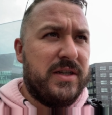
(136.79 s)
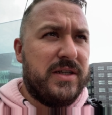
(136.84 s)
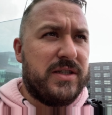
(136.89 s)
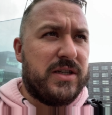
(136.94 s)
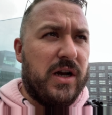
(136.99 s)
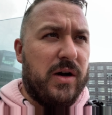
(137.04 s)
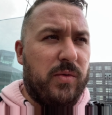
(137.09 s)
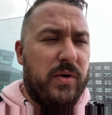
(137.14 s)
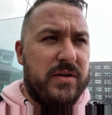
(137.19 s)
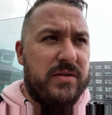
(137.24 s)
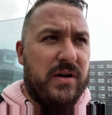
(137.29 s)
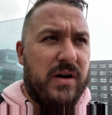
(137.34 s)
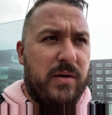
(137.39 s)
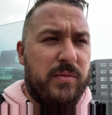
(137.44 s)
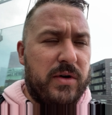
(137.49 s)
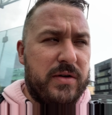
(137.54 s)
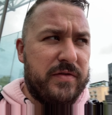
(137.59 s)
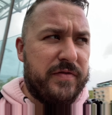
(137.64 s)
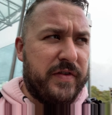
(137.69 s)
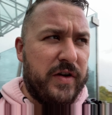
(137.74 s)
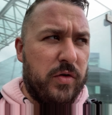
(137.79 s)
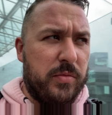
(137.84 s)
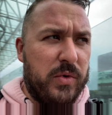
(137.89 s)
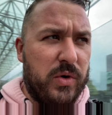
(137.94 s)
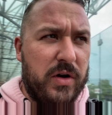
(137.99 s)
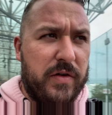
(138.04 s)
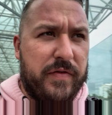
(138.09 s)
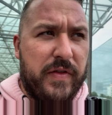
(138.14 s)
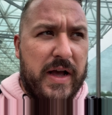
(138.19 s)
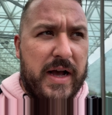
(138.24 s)
So I won't film
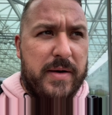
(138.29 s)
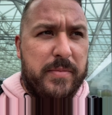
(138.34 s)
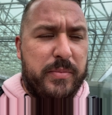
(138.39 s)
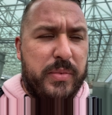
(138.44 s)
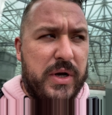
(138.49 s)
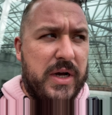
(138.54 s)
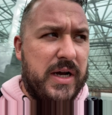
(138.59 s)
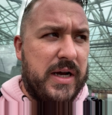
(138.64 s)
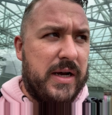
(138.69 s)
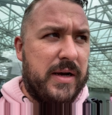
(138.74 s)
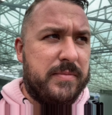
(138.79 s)
all of that, but...